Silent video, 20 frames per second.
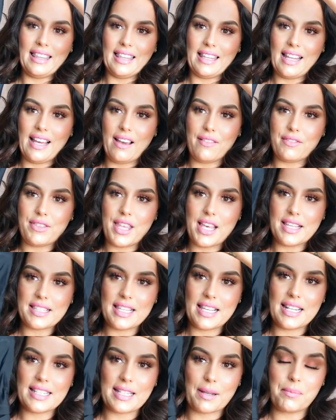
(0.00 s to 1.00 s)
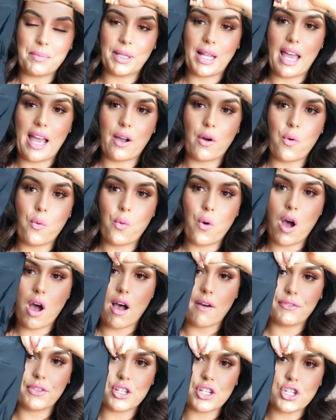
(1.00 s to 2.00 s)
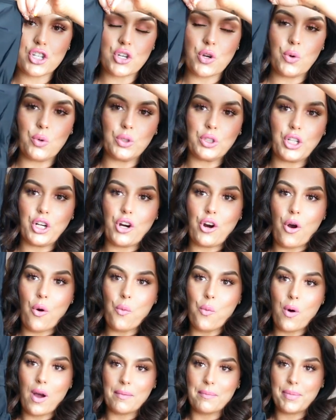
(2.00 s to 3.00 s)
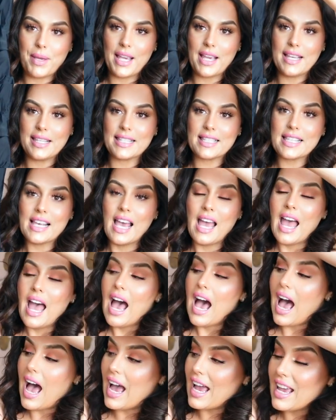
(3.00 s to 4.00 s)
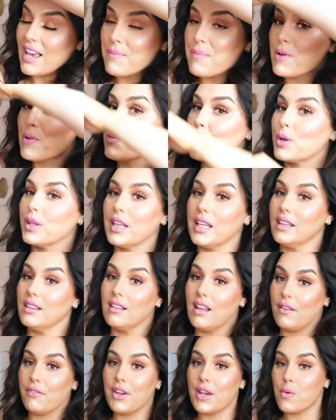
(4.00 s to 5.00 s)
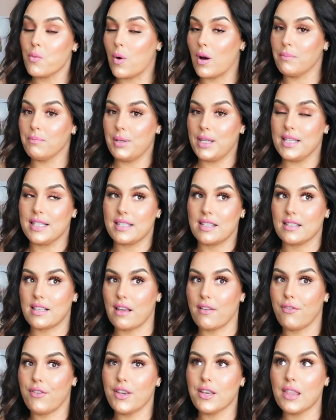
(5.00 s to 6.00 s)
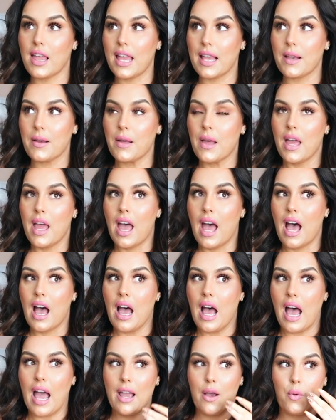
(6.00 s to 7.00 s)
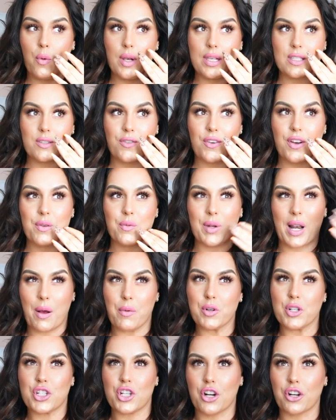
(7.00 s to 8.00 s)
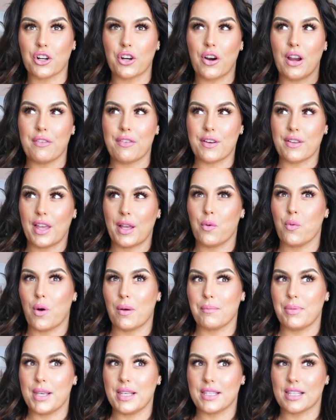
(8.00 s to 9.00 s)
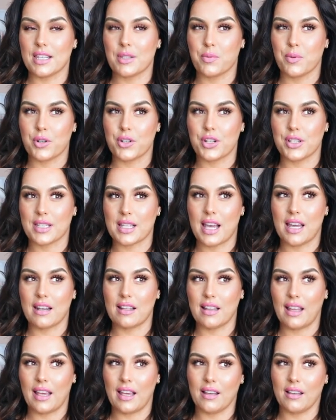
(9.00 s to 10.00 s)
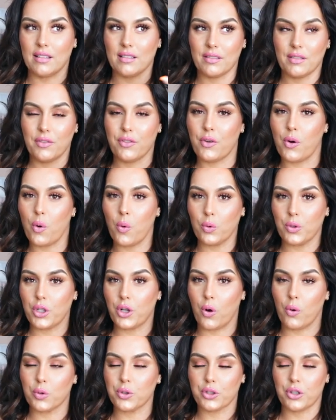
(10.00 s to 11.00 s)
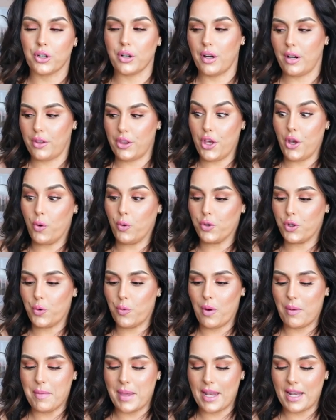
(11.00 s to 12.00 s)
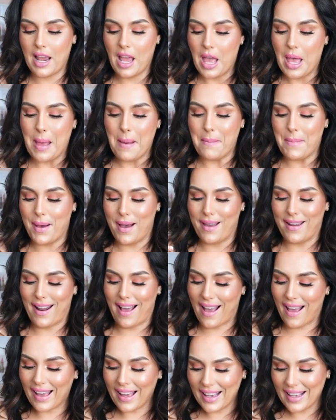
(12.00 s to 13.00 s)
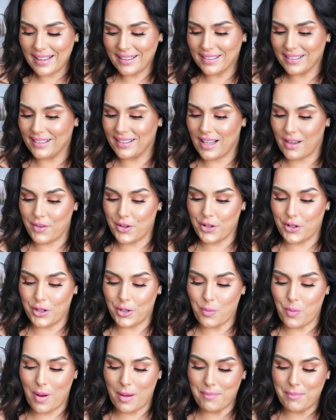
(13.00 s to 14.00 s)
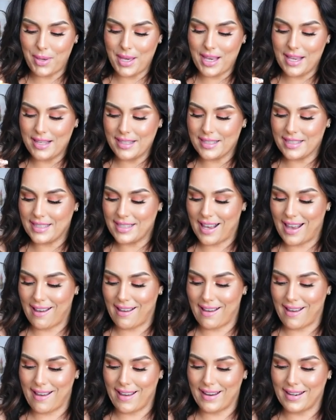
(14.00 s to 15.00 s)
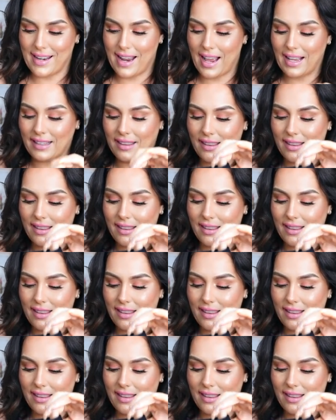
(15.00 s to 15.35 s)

love this. It is a black off the shoulder one piece. I have been really loving one pieces. I feel like I always felt when I was younger, I felt like one pieces were just kind of like the older the older women but I love a good one piece and I